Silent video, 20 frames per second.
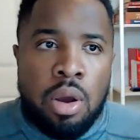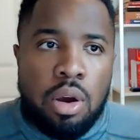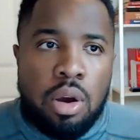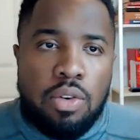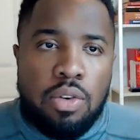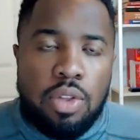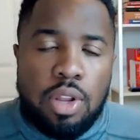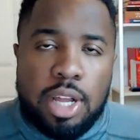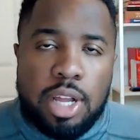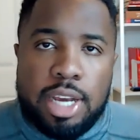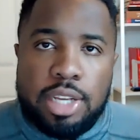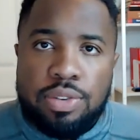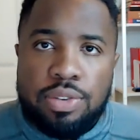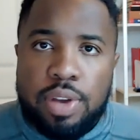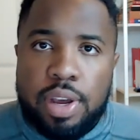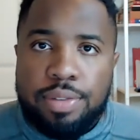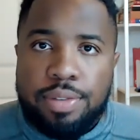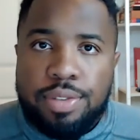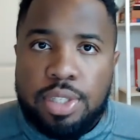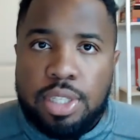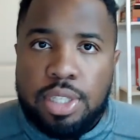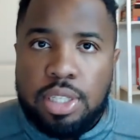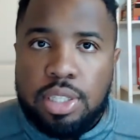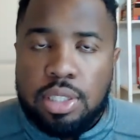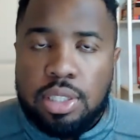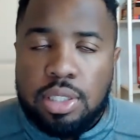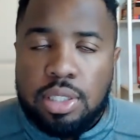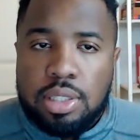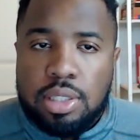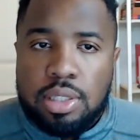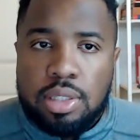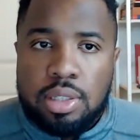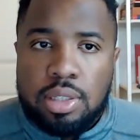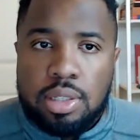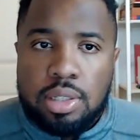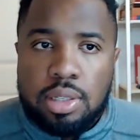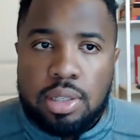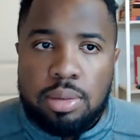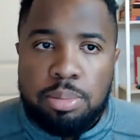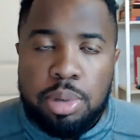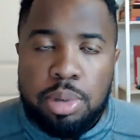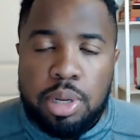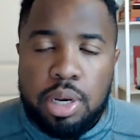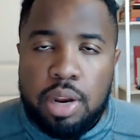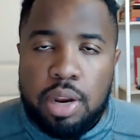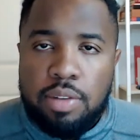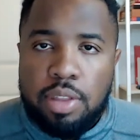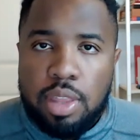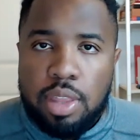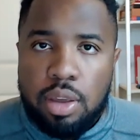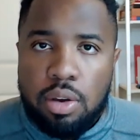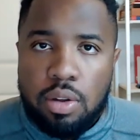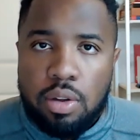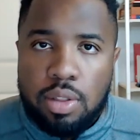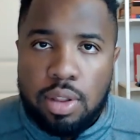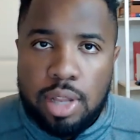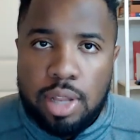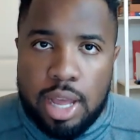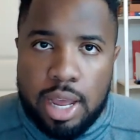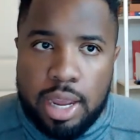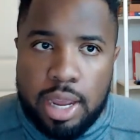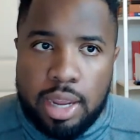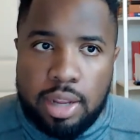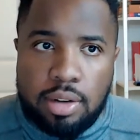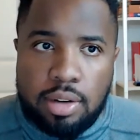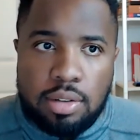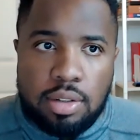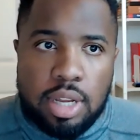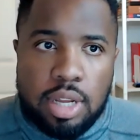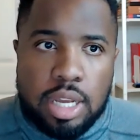over the last five seasons, putting everything on the line